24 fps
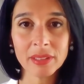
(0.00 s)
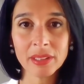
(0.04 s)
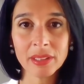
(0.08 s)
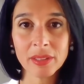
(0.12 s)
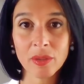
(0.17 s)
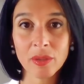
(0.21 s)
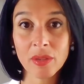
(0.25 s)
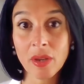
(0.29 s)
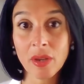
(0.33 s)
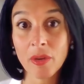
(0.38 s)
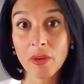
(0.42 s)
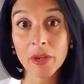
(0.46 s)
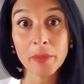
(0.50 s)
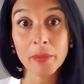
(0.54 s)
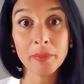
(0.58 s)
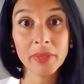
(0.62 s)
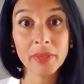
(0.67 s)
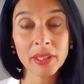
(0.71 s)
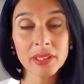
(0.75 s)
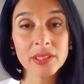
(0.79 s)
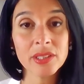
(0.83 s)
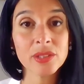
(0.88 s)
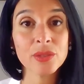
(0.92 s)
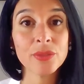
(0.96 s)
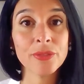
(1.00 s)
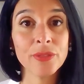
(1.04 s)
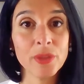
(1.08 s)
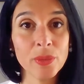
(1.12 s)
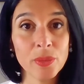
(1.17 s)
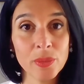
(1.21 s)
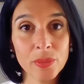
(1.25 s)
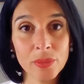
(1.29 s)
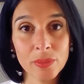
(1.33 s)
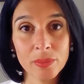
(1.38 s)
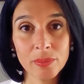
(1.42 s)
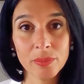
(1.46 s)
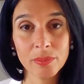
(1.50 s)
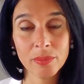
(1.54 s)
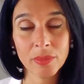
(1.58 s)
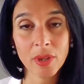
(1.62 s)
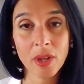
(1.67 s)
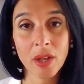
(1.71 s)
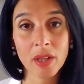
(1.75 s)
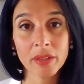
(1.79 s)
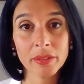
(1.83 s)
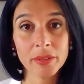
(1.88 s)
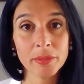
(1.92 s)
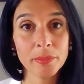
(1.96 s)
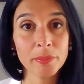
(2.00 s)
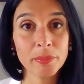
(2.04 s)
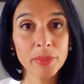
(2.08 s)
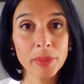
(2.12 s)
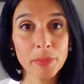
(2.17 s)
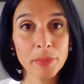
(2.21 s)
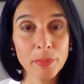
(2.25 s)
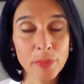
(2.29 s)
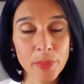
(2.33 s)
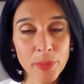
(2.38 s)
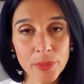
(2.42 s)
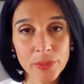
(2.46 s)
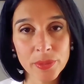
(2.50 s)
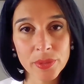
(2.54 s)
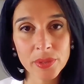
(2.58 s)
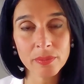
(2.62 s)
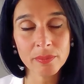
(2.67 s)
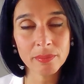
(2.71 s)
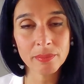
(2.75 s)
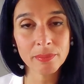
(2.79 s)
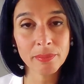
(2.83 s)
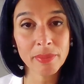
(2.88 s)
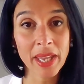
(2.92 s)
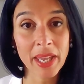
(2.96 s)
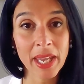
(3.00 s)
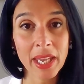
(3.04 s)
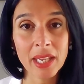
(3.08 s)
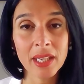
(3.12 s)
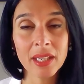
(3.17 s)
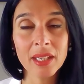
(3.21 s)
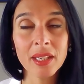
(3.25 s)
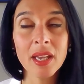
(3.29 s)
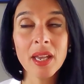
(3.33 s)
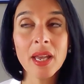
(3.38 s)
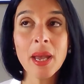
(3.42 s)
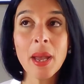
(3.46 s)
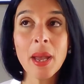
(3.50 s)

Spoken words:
our ability to feel other people's pain.